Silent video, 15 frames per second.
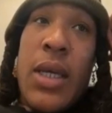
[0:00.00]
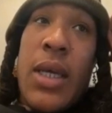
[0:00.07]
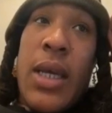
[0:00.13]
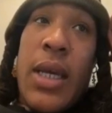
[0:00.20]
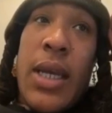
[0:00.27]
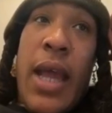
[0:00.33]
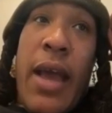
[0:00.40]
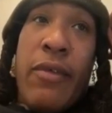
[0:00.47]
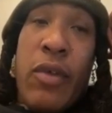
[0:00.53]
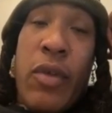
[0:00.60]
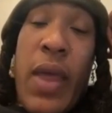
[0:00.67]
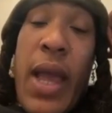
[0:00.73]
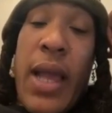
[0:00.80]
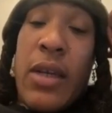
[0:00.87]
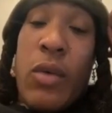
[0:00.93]
And after
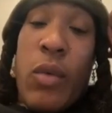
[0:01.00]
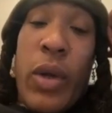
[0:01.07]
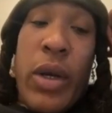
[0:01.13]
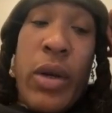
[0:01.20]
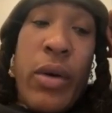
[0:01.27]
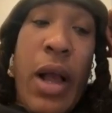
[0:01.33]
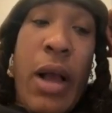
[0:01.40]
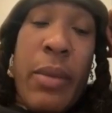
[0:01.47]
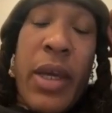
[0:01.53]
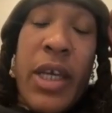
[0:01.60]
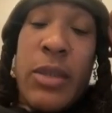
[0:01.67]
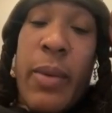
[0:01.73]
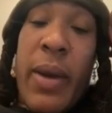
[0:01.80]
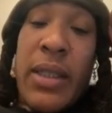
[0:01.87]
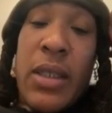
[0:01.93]
that, the winner, I'll be
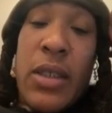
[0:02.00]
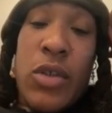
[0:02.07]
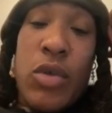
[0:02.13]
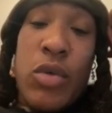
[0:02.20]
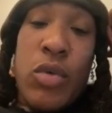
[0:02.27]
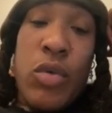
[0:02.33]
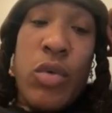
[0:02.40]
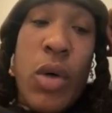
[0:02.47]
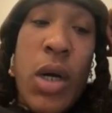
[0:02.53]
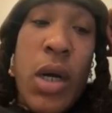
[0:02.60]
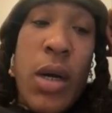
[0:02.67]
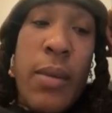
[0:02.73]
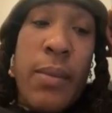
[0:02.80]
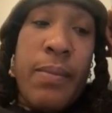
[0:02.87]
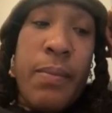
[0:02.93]
expecting
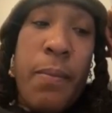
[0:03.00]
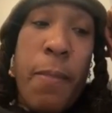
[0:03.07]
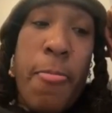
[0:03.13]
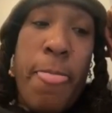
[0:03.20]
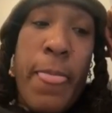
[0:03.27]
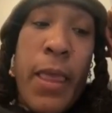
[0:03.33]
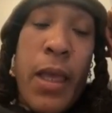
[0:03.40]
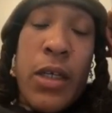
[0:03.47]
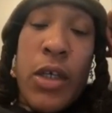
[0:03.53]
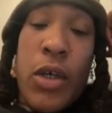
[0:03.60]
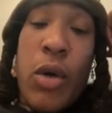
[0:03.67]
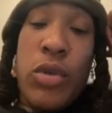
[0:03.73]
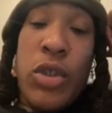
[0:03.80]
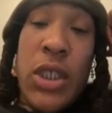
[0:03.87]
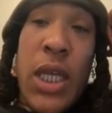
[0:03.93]
to
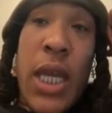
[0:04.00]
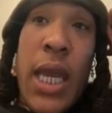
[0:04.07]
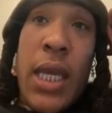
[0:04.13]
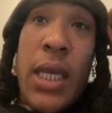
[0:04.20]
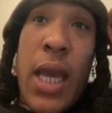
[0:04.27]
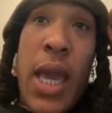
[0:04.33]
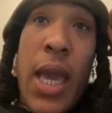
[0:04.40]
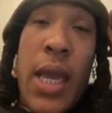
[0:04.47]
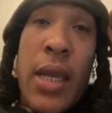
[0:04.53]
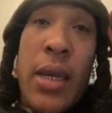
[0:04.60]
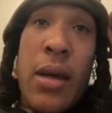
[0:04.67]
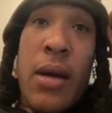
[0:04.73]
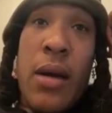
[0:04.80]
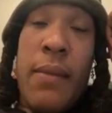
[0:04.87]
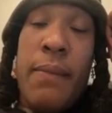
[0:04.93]
negotiate
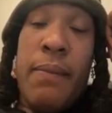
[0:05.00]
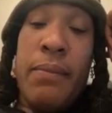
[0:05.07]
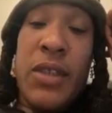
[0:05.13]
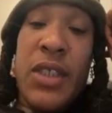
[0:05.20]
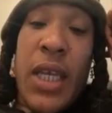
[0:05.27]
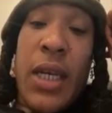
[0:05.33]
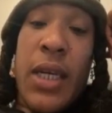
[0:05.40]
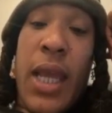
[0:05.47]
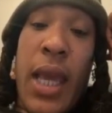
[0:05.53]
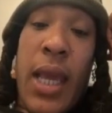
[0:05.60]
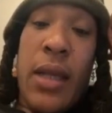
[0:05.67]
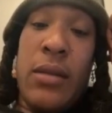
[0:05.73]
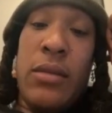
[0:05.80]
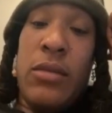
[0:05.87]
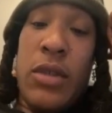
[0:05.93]
and set a
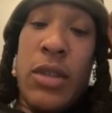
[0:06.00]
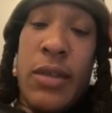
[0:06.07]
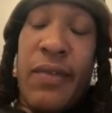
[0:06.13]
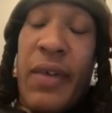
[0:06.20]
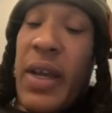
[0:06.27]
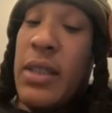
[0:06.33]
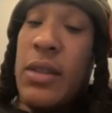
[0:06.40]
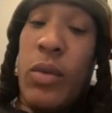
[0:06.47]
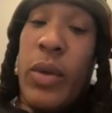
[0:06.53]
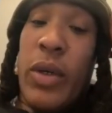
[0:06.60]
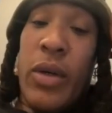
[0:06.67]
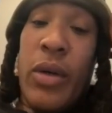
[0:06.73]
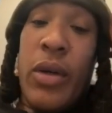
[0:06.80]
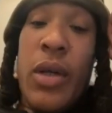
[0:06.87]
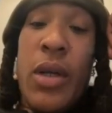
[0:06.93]
date to fight the
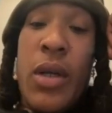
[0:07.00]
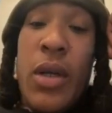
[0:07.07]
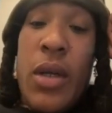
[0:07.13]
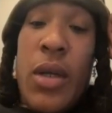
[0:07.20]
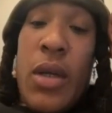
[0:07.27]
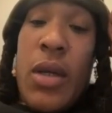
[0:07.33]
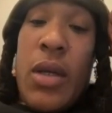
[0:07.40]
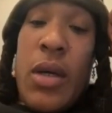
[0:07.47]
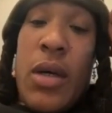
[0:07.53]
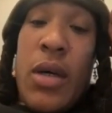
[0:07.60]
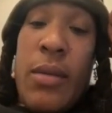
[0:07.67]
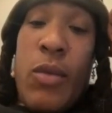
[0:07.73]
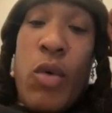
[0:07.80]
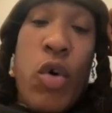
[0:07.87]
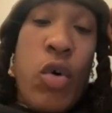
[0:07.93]
winner
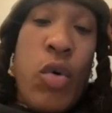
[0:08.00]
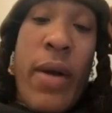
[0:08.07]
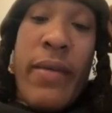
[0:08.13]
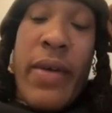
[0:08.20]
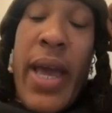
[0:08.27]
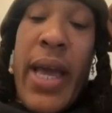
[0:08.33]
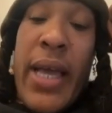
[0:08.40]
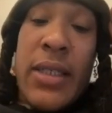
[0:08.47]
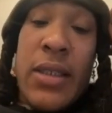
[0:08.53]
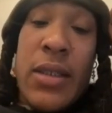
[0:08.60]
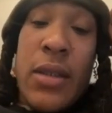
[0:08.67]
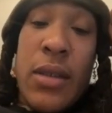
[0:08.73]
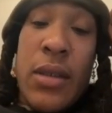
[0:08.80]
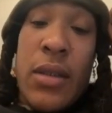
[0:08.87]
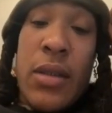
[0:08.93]
or whoever has
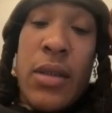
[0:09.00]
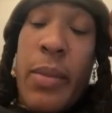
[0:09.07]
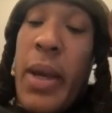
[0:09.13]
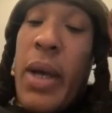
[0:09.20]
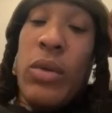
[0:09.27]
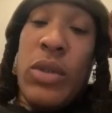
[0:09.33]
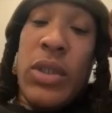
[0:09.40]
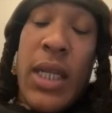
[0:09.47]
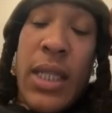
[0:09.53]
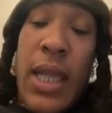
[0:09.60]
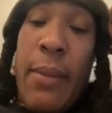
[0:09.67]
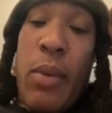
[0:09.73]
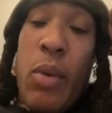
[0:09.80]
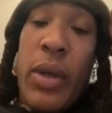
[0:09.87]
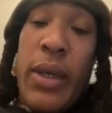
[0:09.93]
the belts at
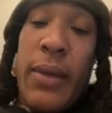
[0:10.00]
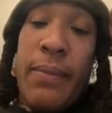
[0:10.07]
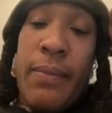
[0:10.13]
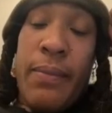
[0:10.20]
that point.